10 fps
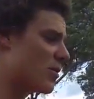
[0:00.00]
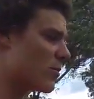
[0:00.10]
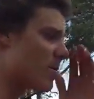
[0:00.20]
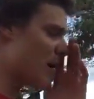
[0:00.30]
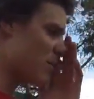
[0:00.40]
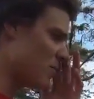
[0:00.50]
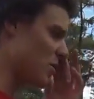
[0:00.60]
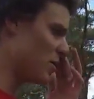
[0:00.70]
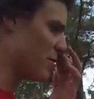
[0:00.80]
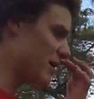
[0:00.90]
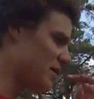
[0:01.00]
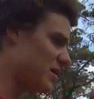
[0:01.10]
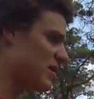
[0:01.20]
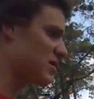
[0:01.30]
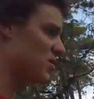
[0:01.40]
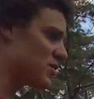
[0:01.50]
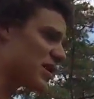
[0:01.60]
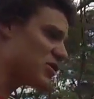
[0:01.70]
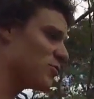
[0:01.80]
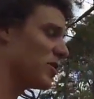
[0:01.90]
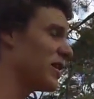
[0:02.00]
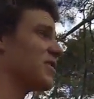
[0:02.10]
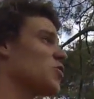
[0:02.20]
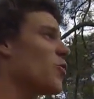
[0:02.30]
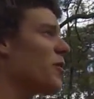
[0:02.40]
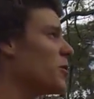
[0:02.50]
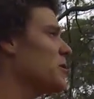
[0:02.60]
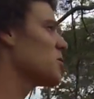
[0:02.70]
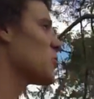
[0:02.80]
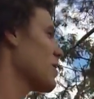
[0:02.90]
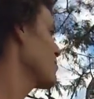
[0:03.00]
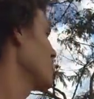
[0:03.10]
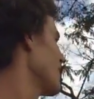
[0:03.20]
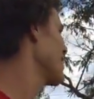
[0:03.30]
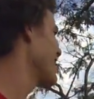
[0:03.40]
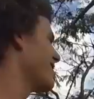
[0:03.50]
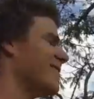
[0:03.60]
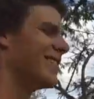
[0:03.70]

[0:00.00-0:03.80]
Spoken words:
We're right in the middle of the raising season, so it's actually really nice. The weather is incredible right now.